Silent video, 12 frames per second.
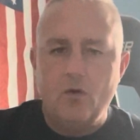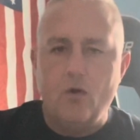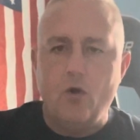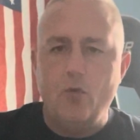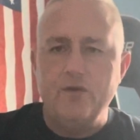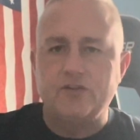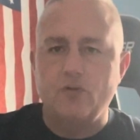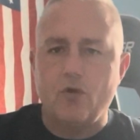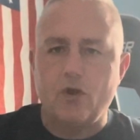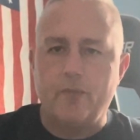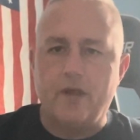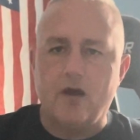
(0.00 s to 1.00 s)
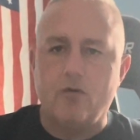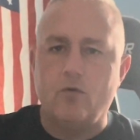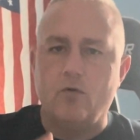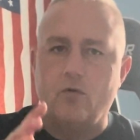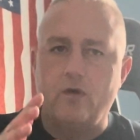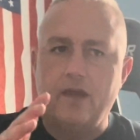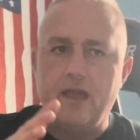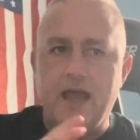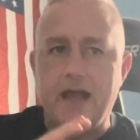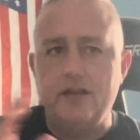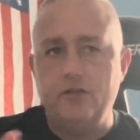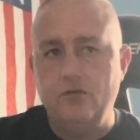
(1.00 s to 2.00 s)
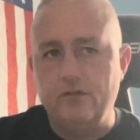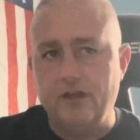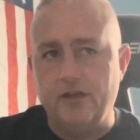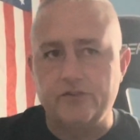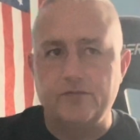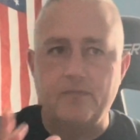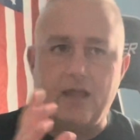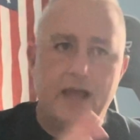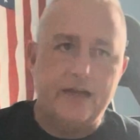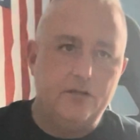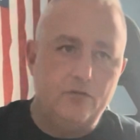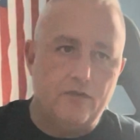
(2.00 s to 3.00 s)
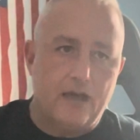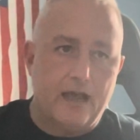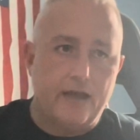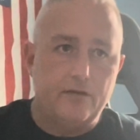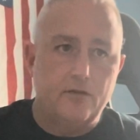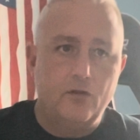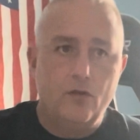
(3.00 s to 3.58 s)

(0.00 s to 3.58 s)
always talk about, well, how do you do this? How do you do that?